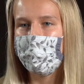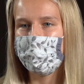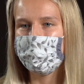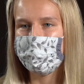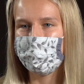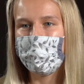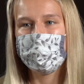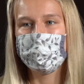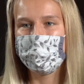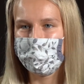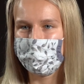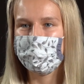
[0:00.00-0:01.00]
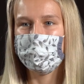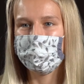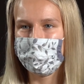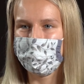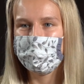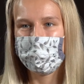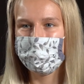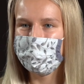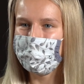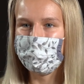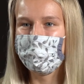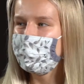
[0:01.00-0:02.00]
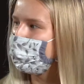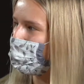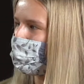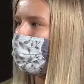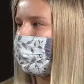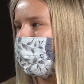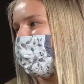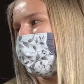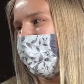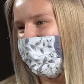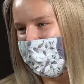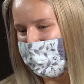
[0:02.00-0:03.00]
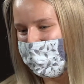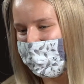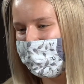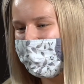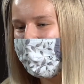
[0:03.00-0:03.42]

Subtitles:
And so I need something to keep me going that's on the side.